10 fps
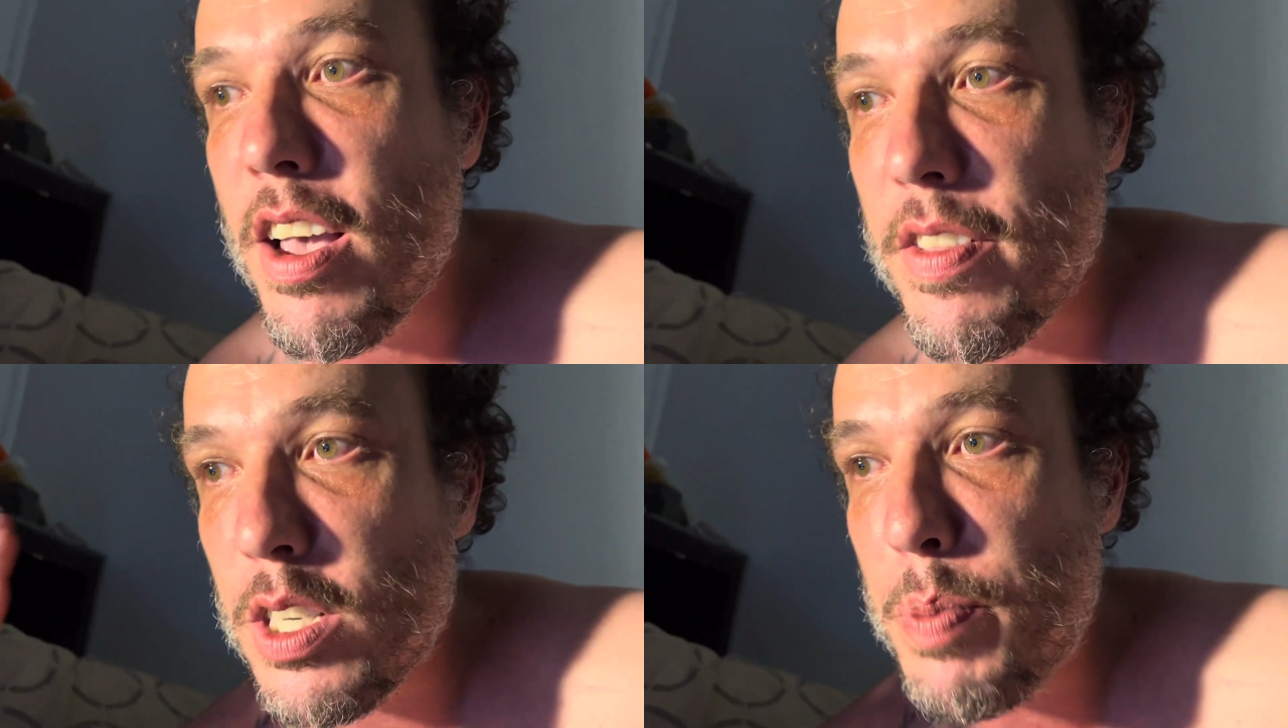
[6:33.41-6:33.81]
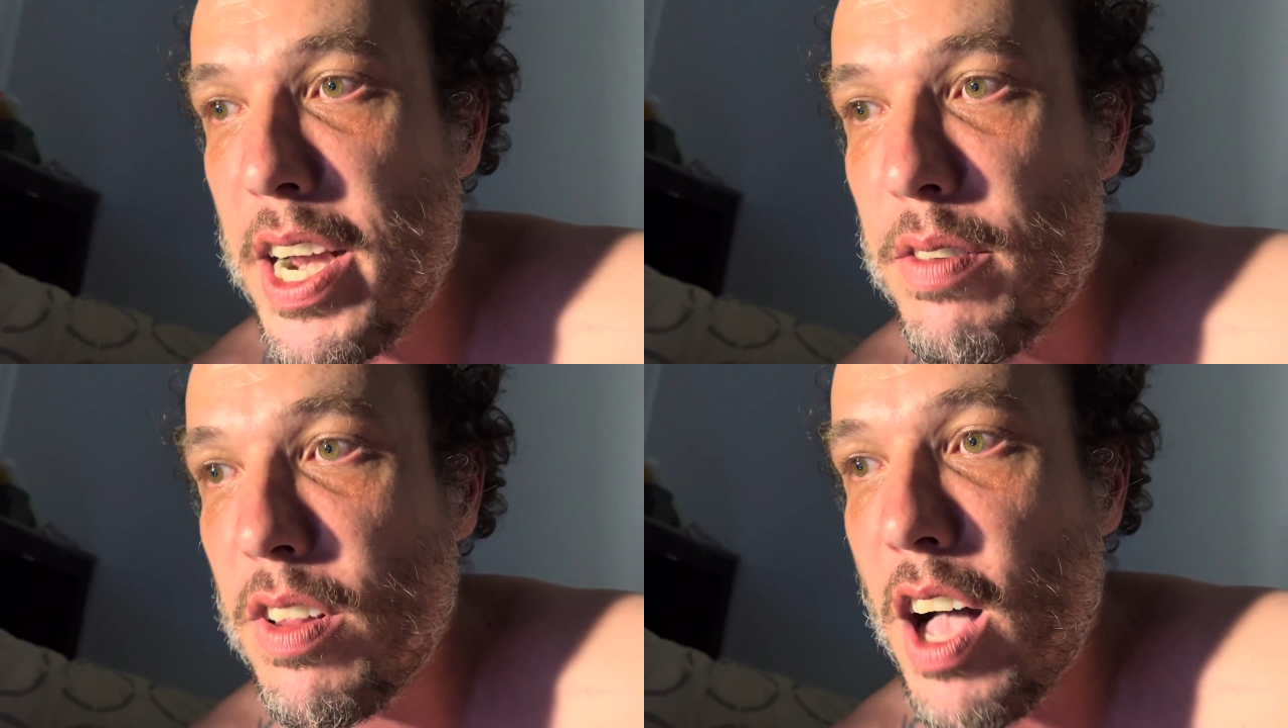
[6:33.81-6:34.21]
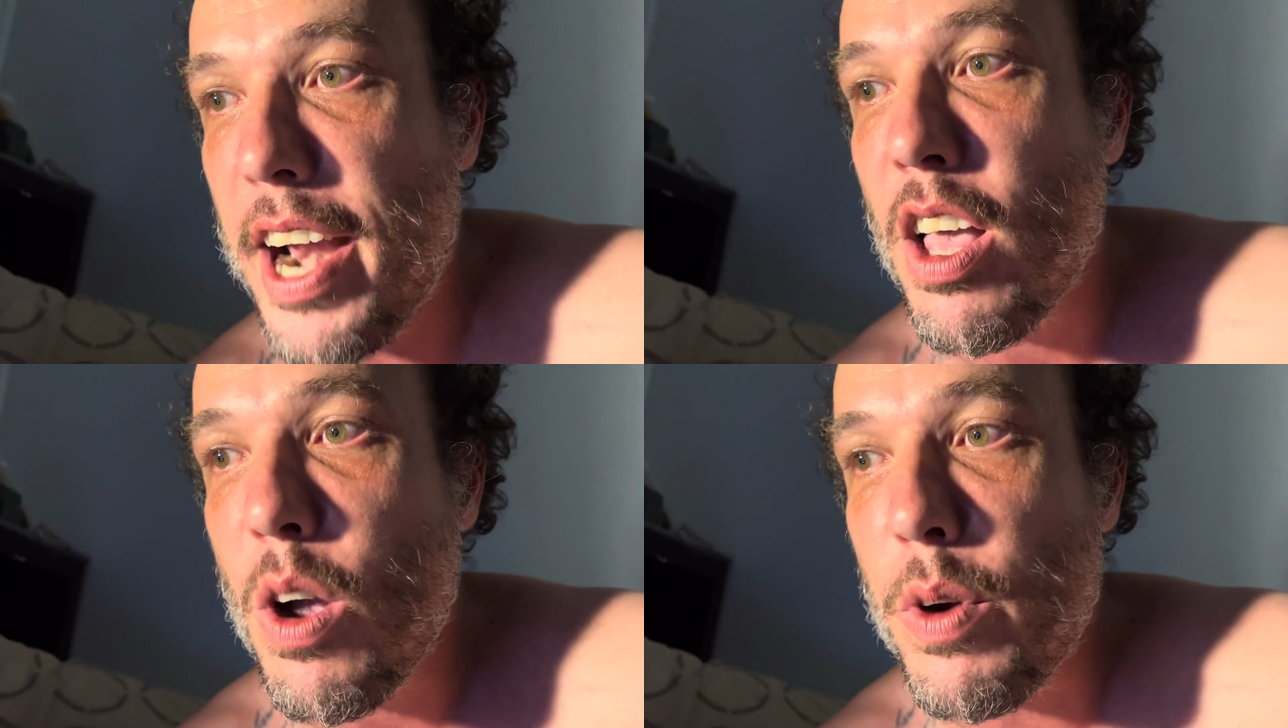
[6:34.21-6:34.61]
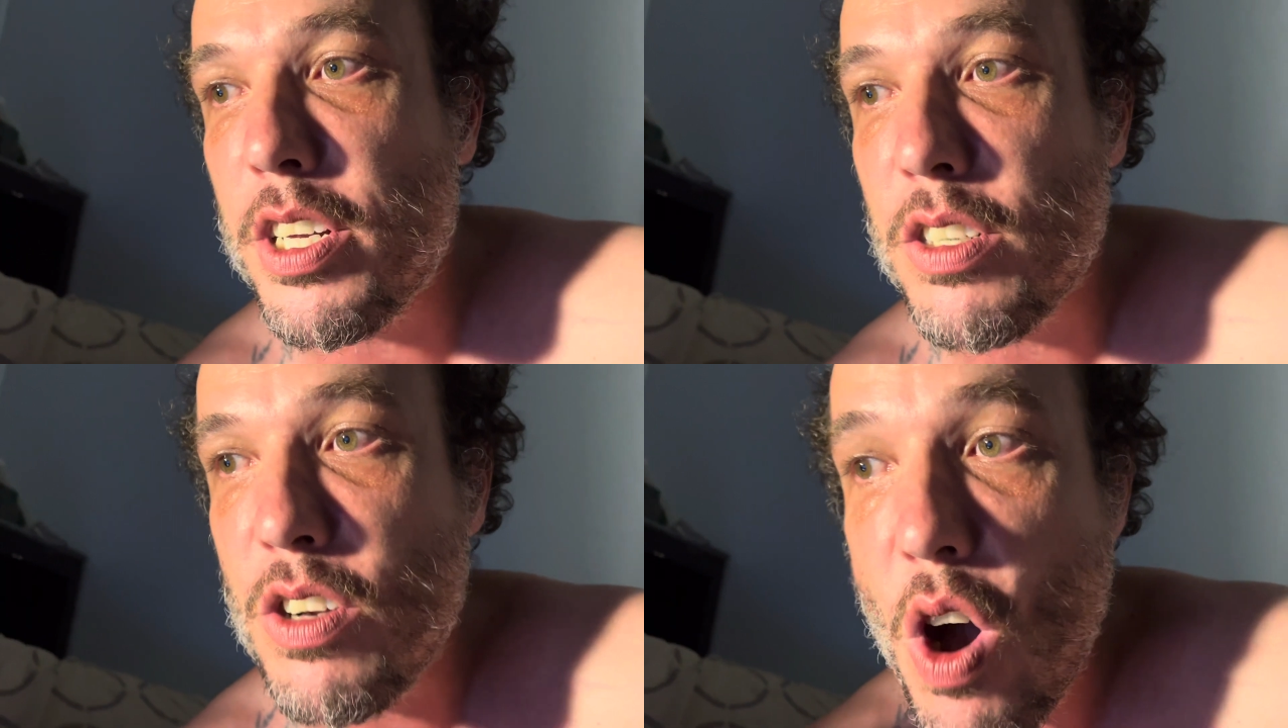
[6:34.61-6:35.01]
the speed of light, which
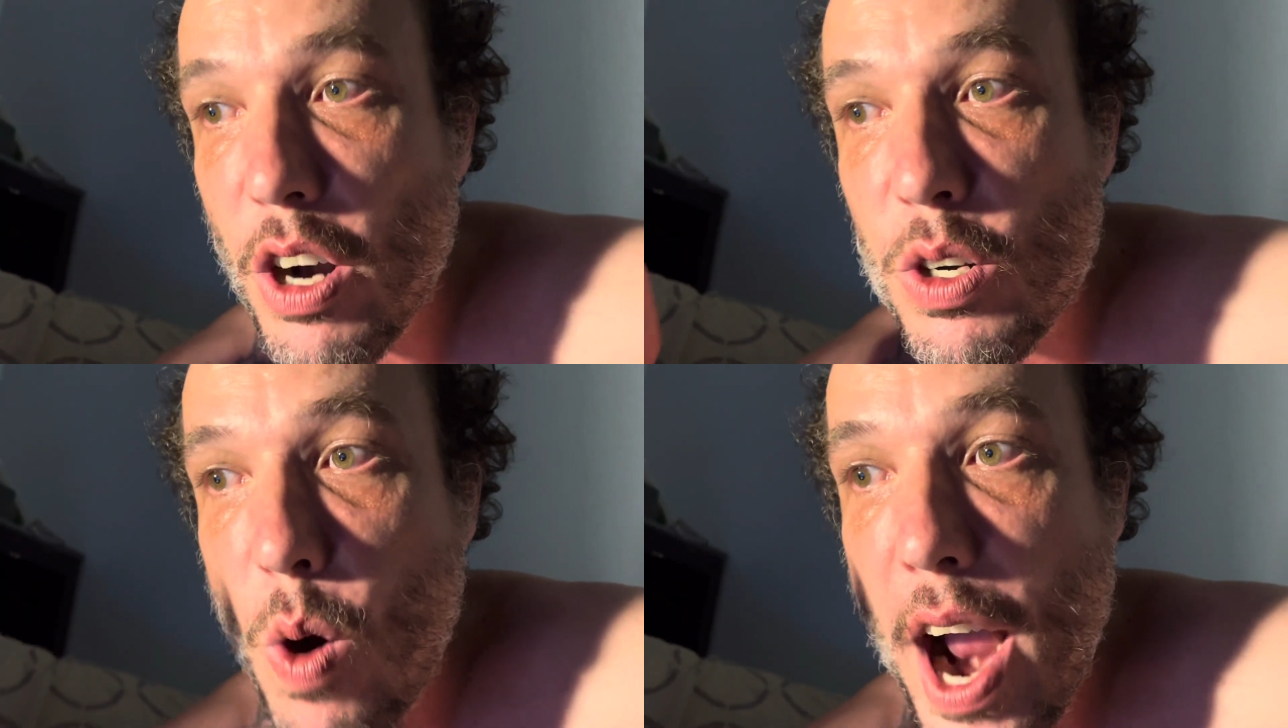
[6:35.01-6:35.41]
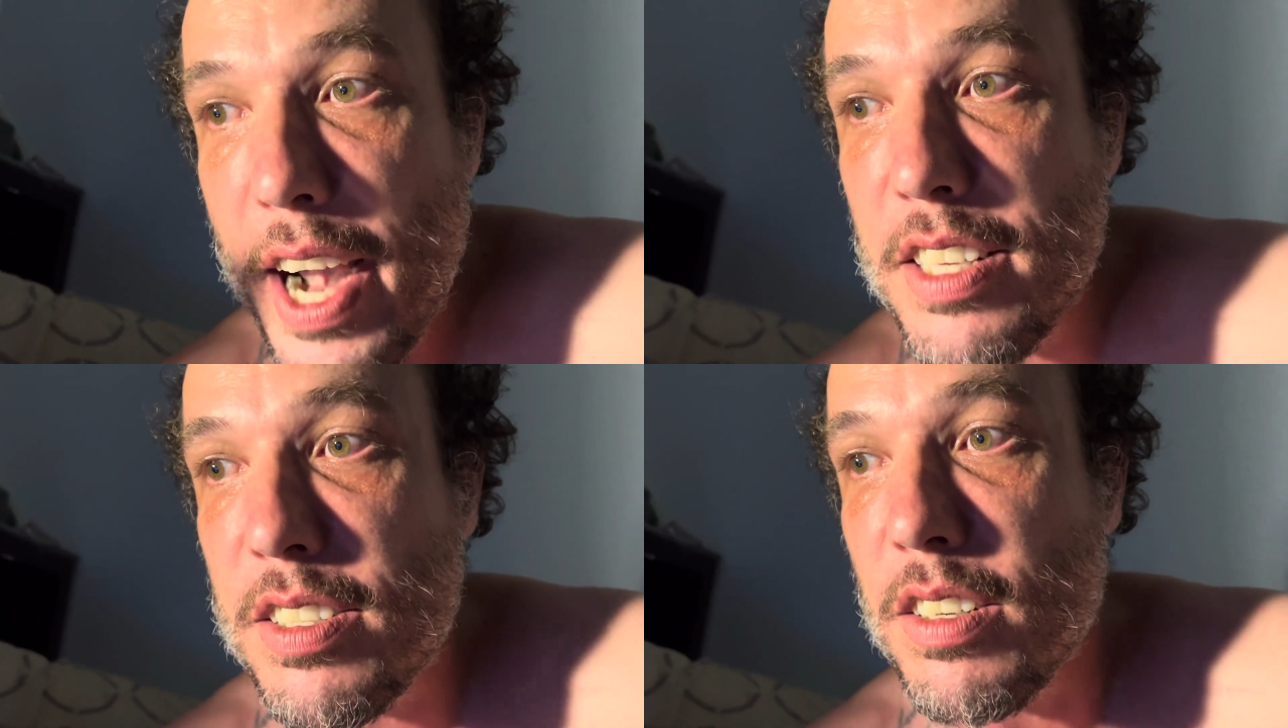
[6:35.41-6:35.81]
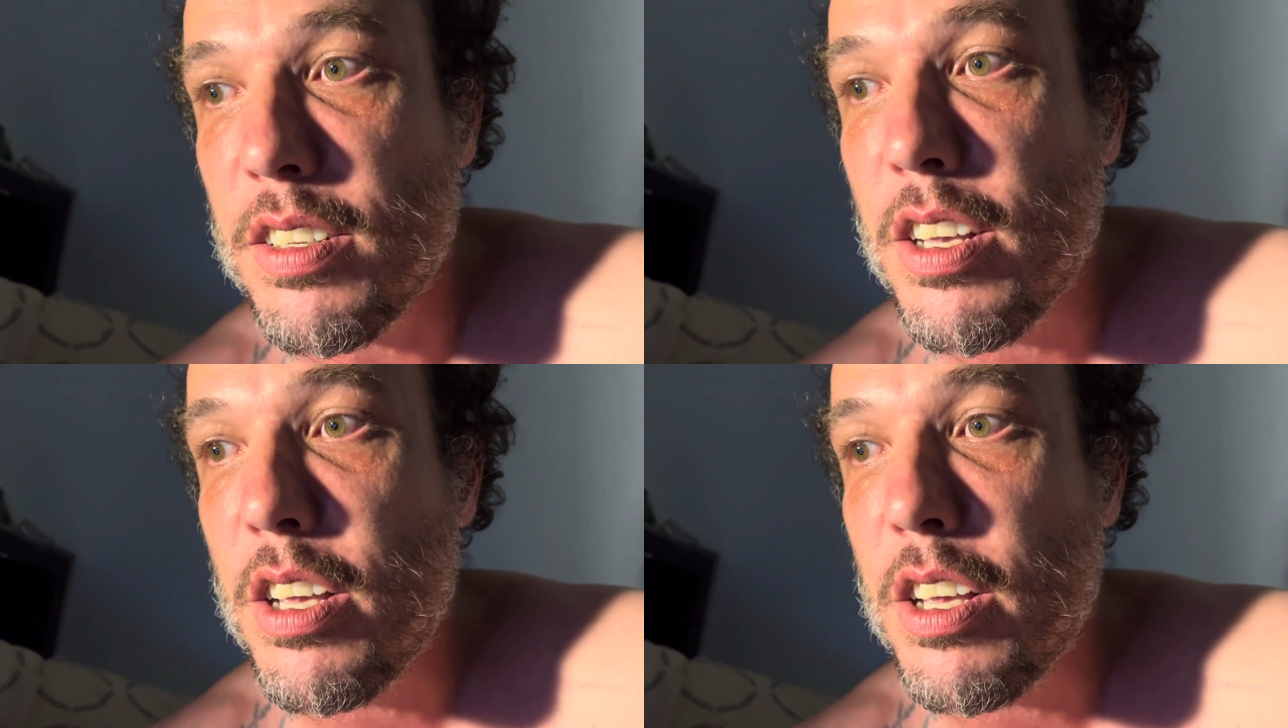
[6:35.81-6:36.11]
is not quite instant.